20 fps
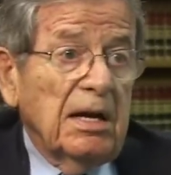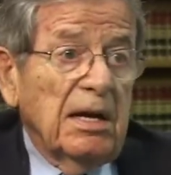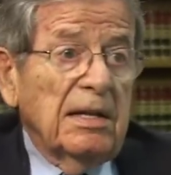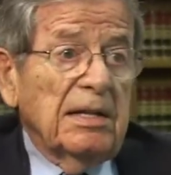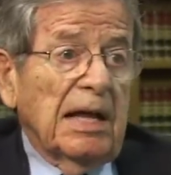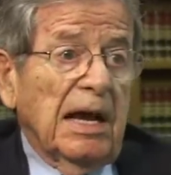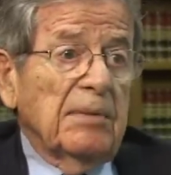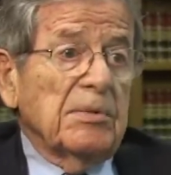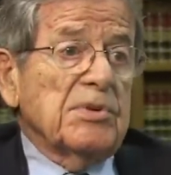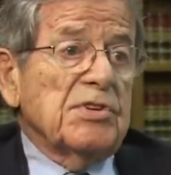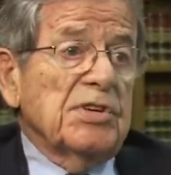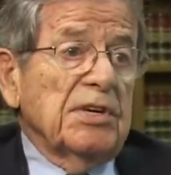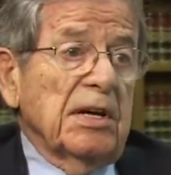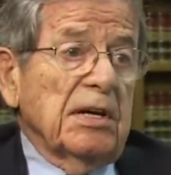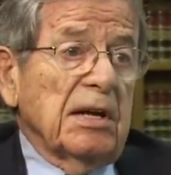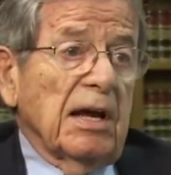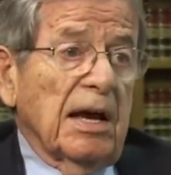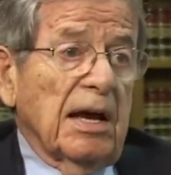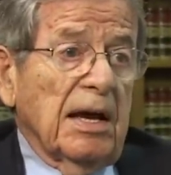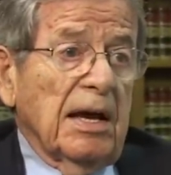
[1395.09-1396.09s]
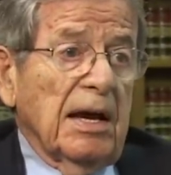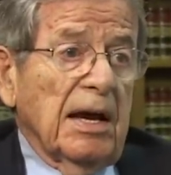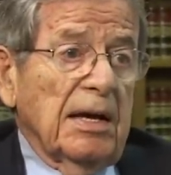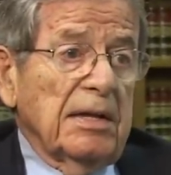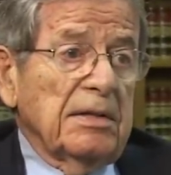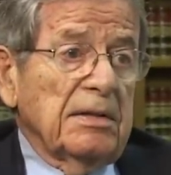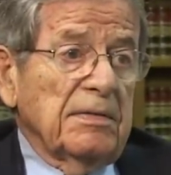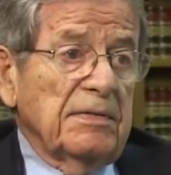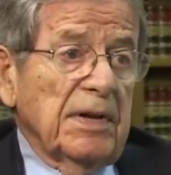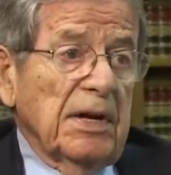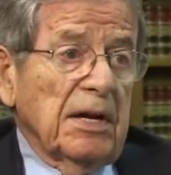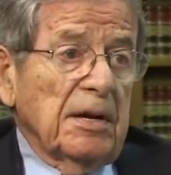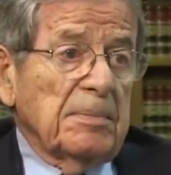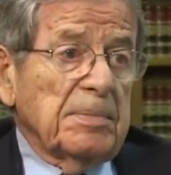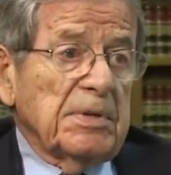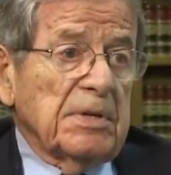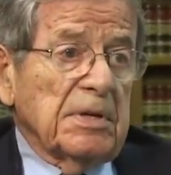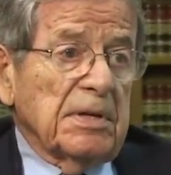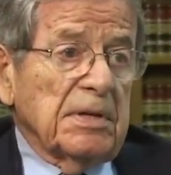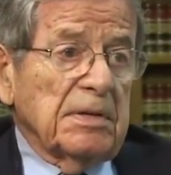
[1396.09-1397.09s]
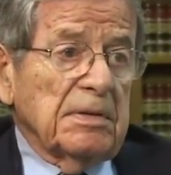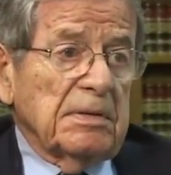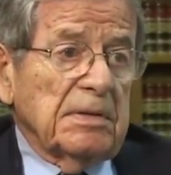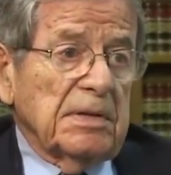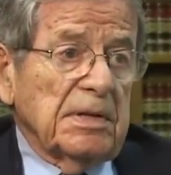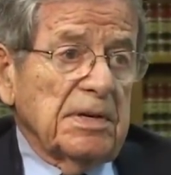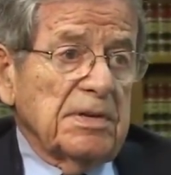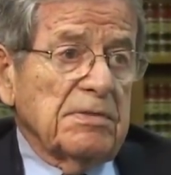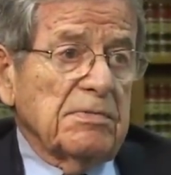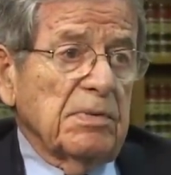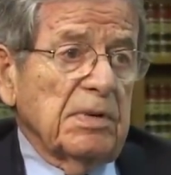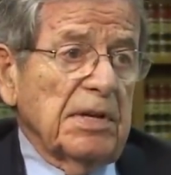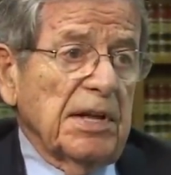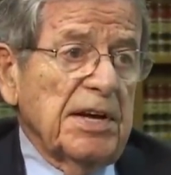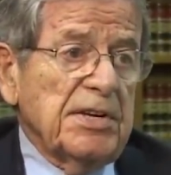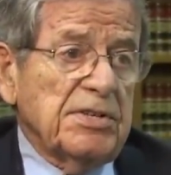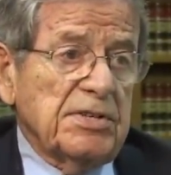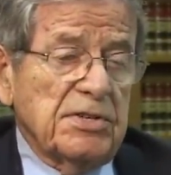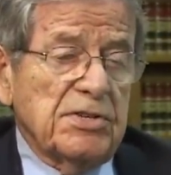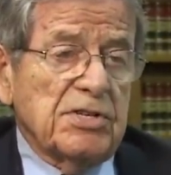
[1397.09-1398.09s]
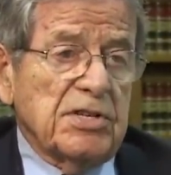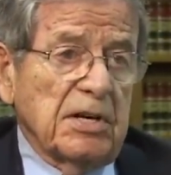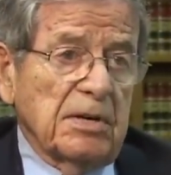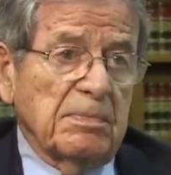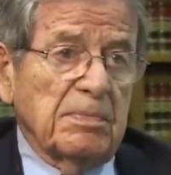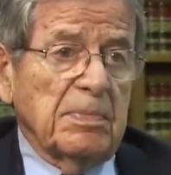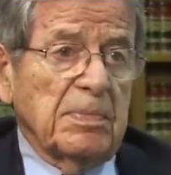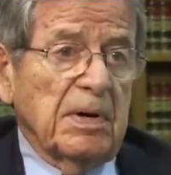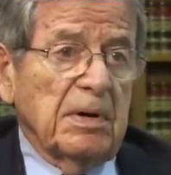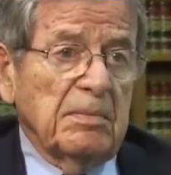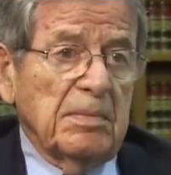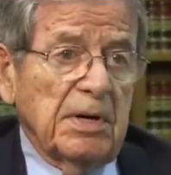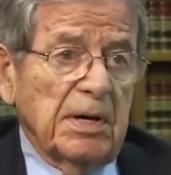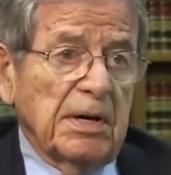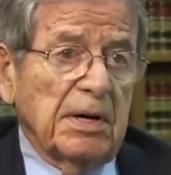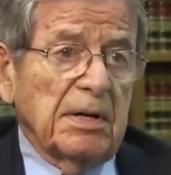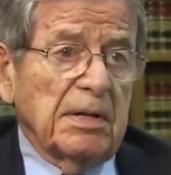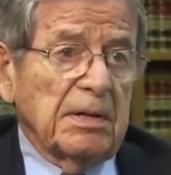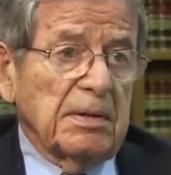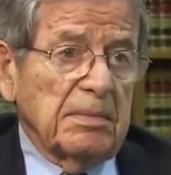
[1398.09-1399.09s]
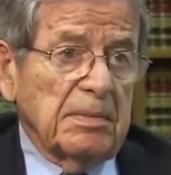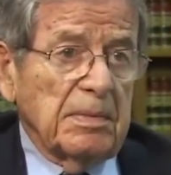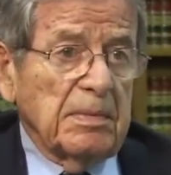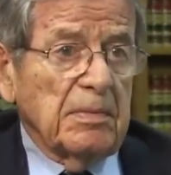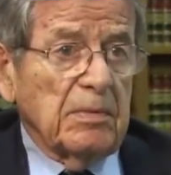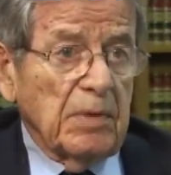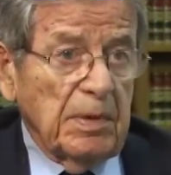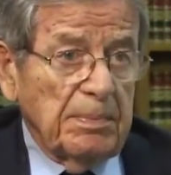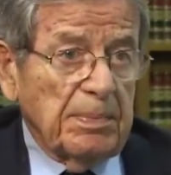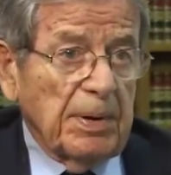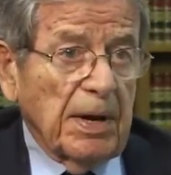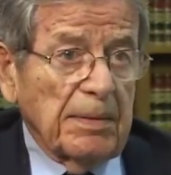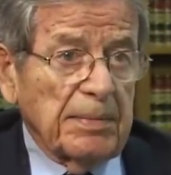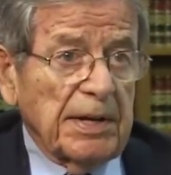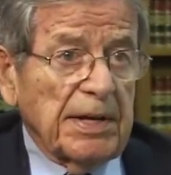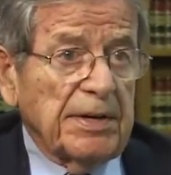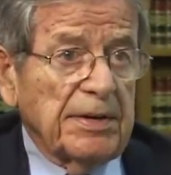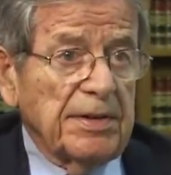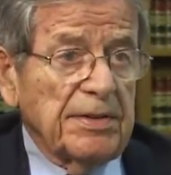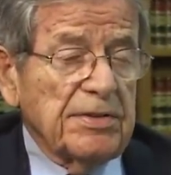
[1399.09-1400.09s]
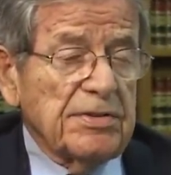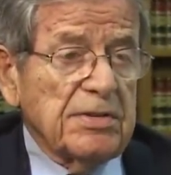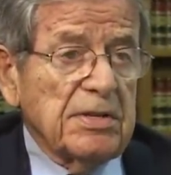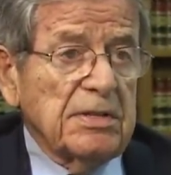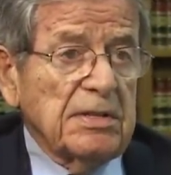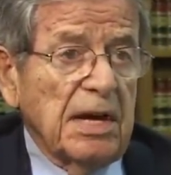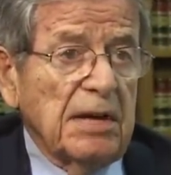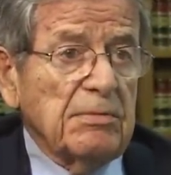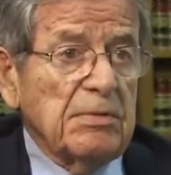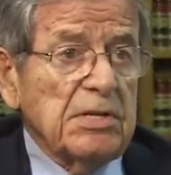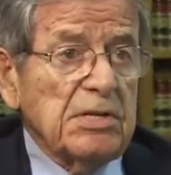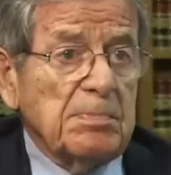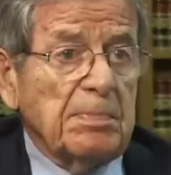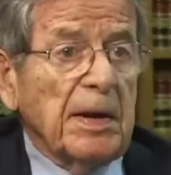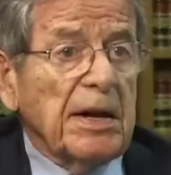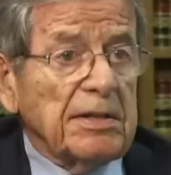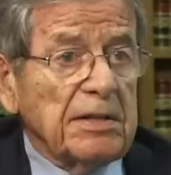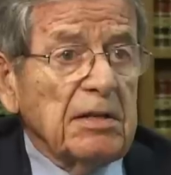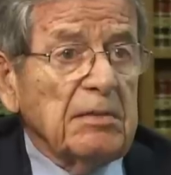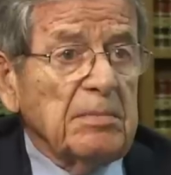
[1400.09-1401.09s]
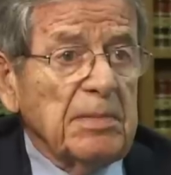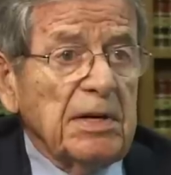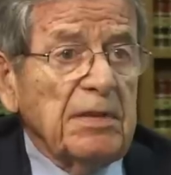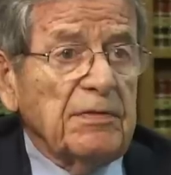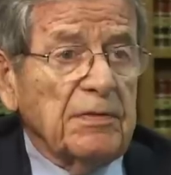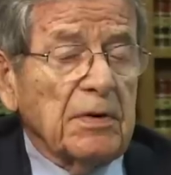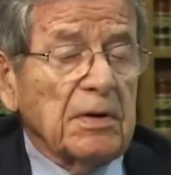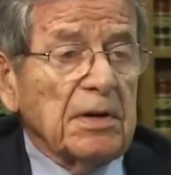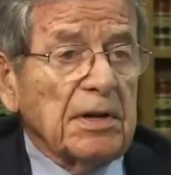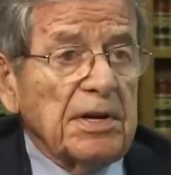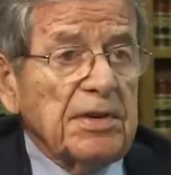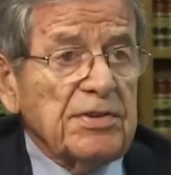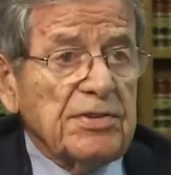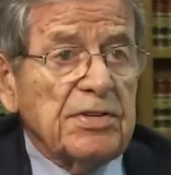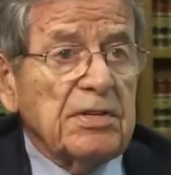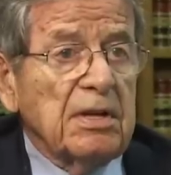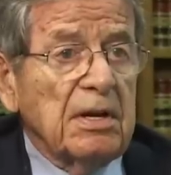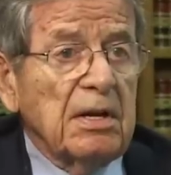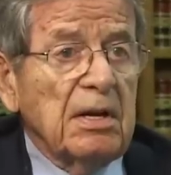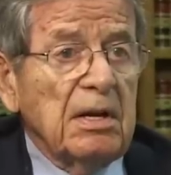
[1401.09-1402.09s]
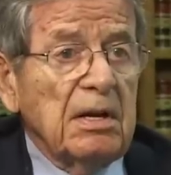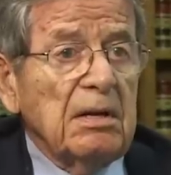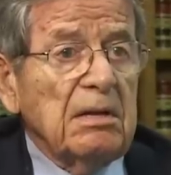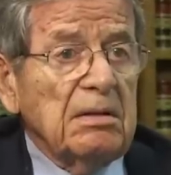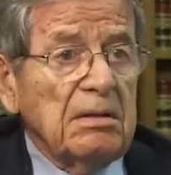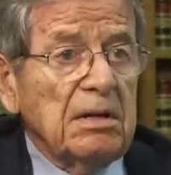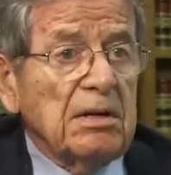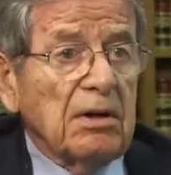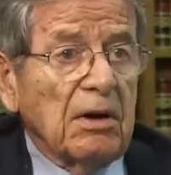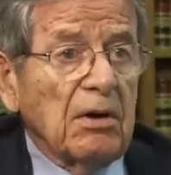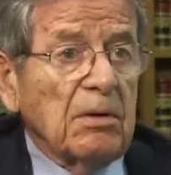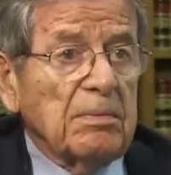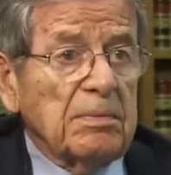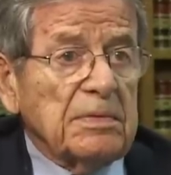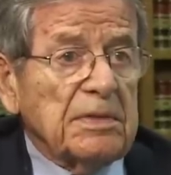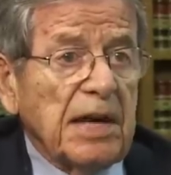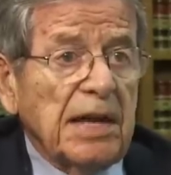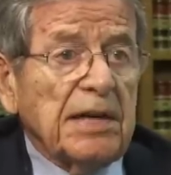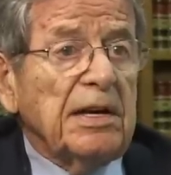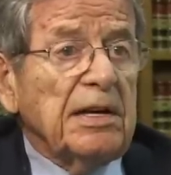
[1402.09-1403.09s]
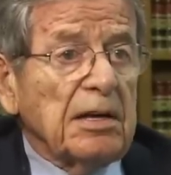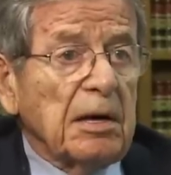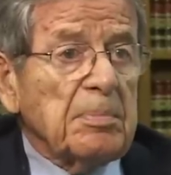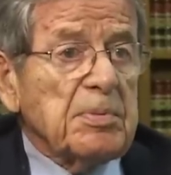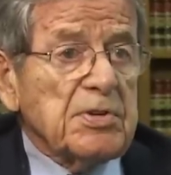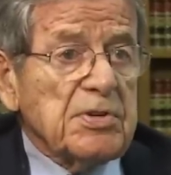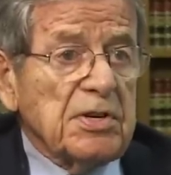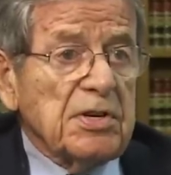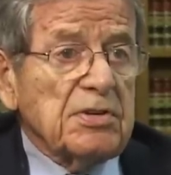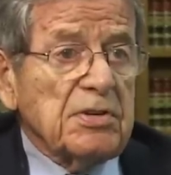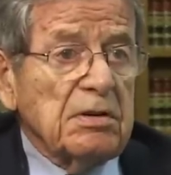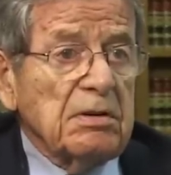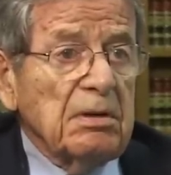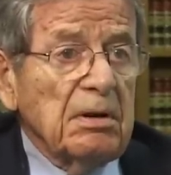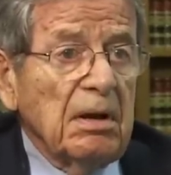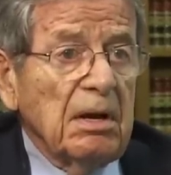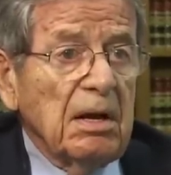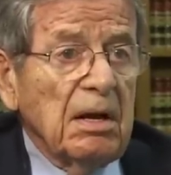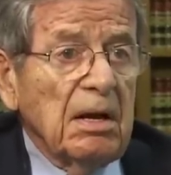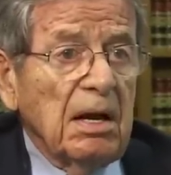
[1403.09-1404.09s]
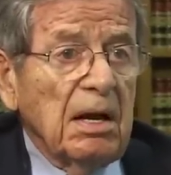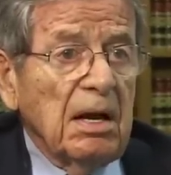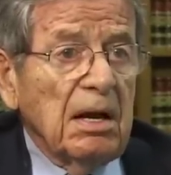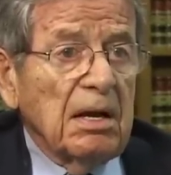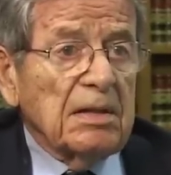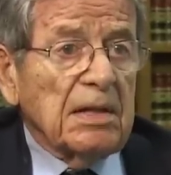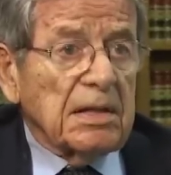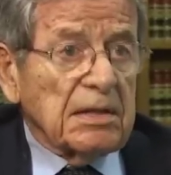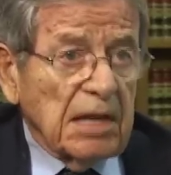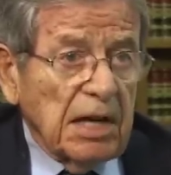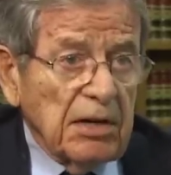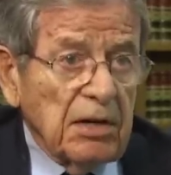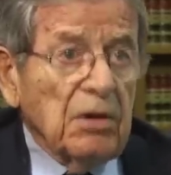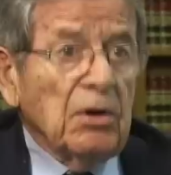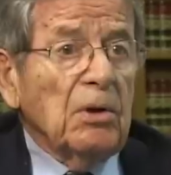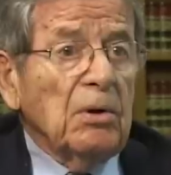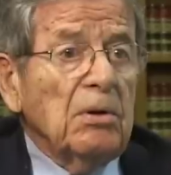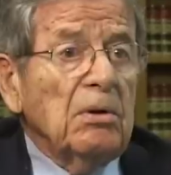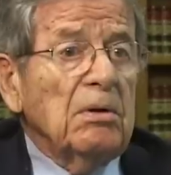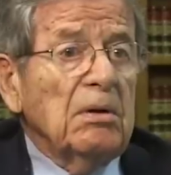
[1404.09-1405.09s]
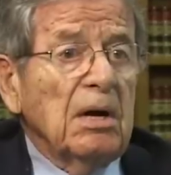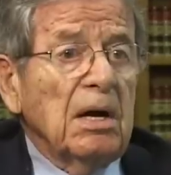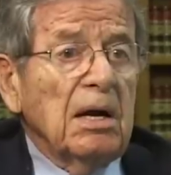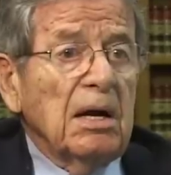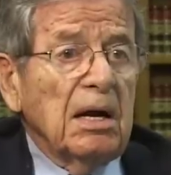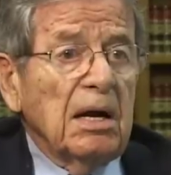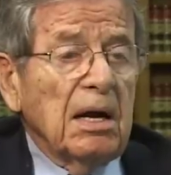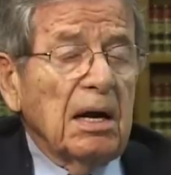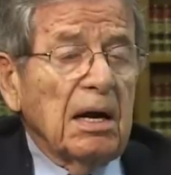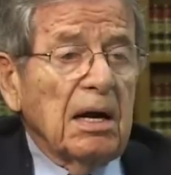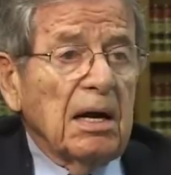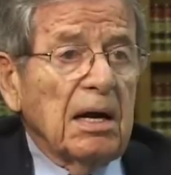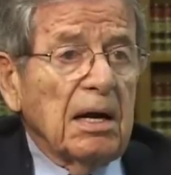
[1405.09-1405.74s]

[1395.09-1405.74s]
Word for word: And that was it. I, I developed a, uh, this relationship among Republicans, and they respected me for at least, you know, taking a position uh, that they knew uh,